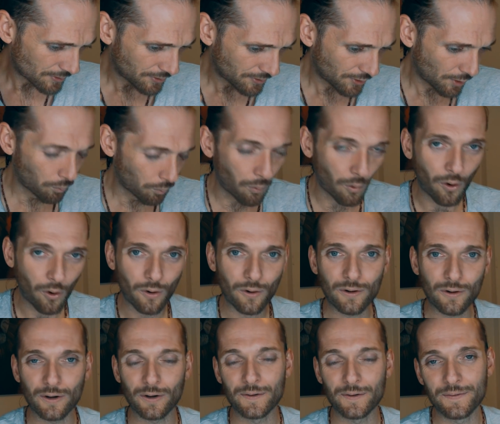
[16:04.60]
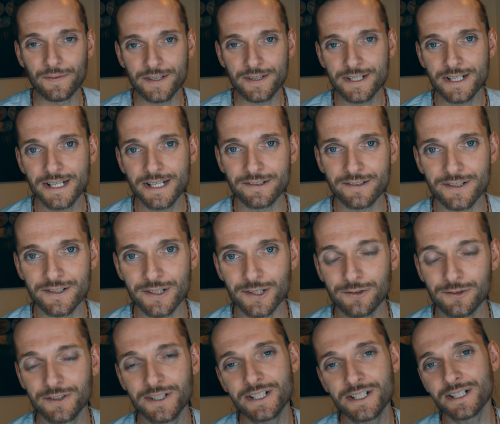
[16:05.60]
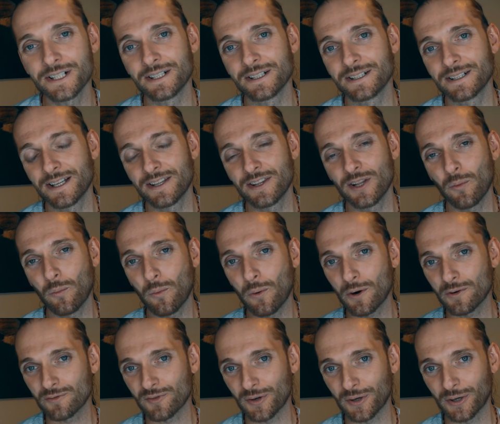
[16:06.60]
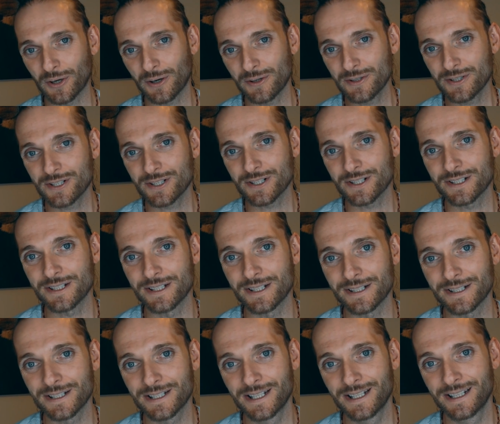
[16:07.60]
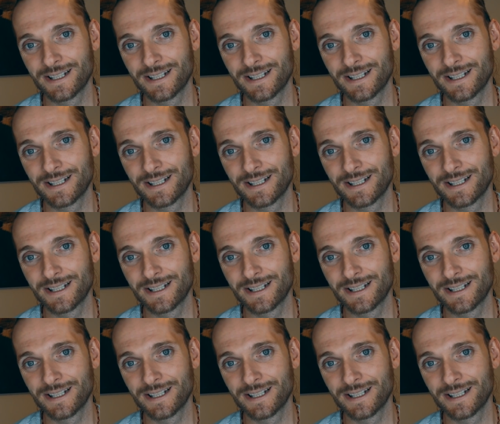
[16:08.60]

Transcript: the war on the sacred secretion and the war on consciousness